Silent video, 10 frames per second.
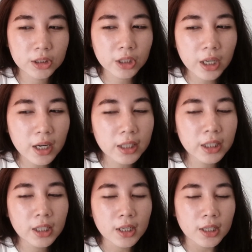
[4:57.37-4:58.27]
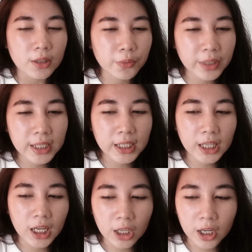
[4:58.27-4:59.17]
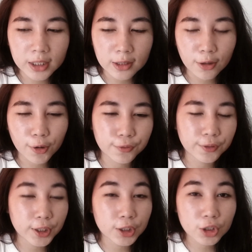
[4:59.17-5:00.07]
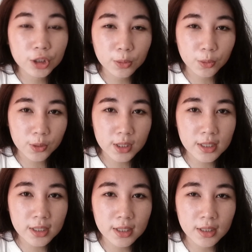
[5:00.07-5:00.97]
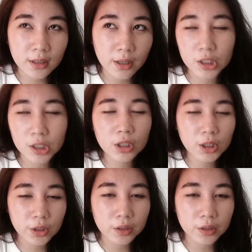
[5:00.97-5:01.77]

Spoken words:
There are really a lot of additional courses additional